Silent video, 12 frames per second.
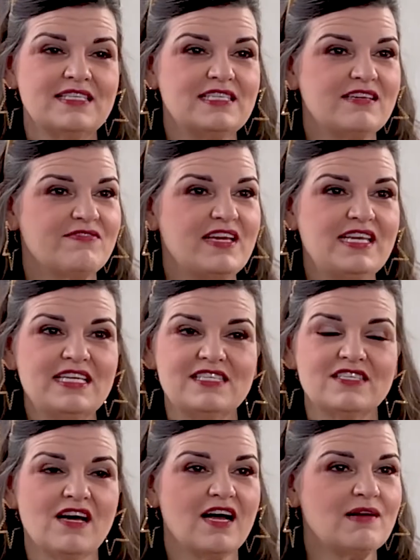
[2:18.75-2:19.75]
see if they need to
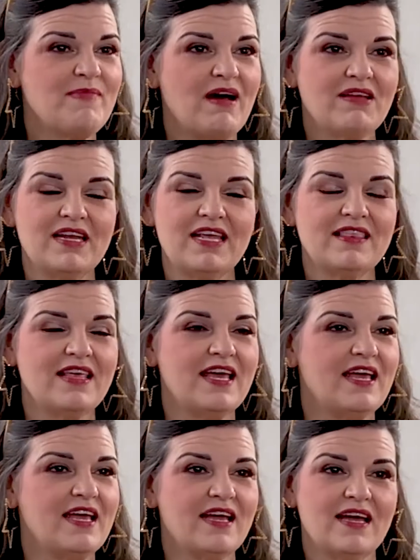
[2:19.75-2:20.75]
talk about
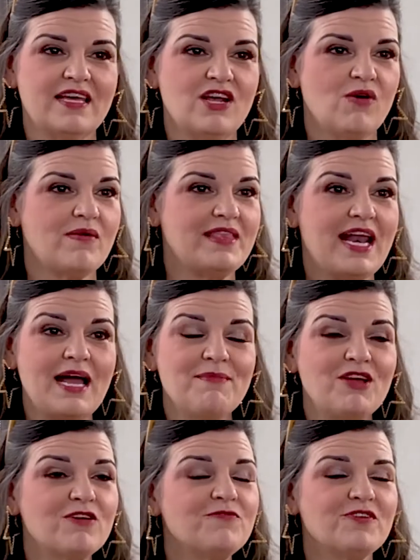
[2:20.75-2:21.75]
anything, you know, that I'm
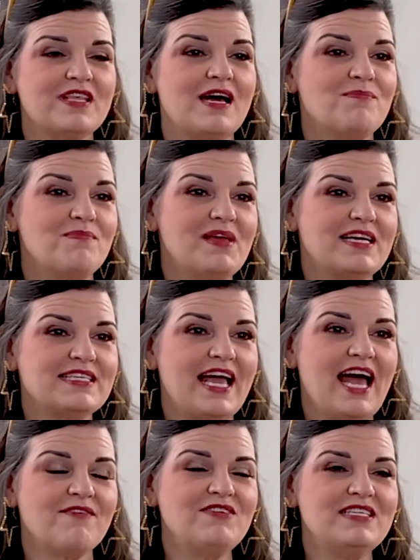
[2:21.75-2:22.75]
here for them, because I
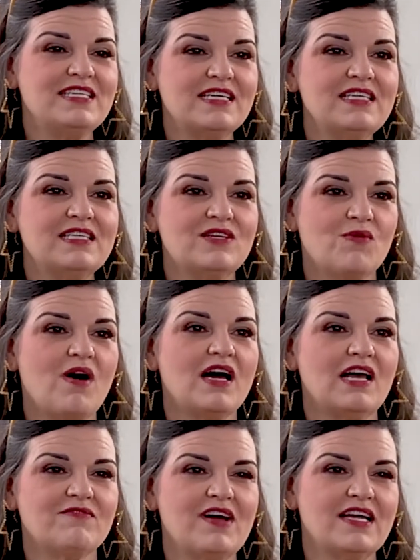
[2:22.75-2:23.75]
haven't done it in a while.
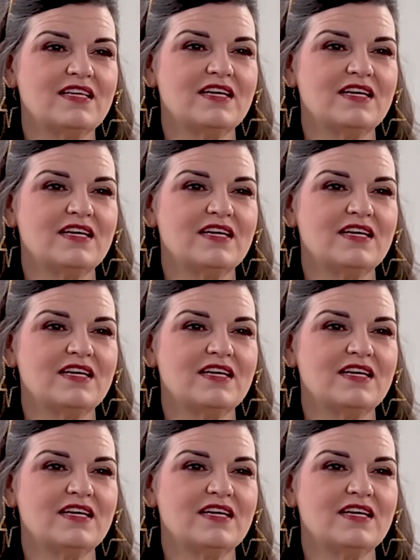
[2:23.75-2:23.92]
I've kind